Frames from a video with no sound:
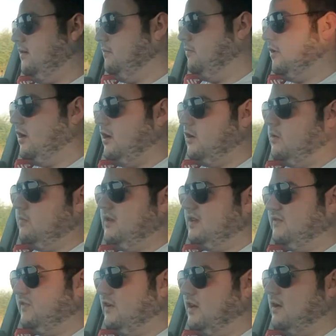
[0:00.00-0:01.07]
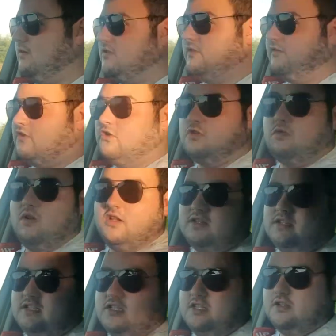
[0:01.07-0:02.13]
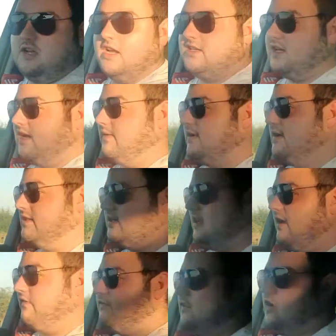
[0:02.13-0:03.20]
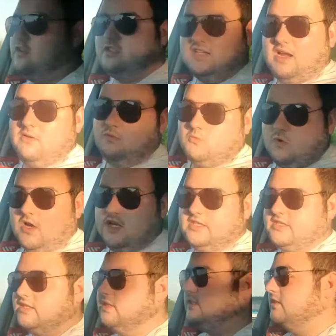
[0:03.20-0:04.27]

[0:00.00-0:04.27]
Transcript: but I hope this video is of good quality to you guys anyways, if not sound wise.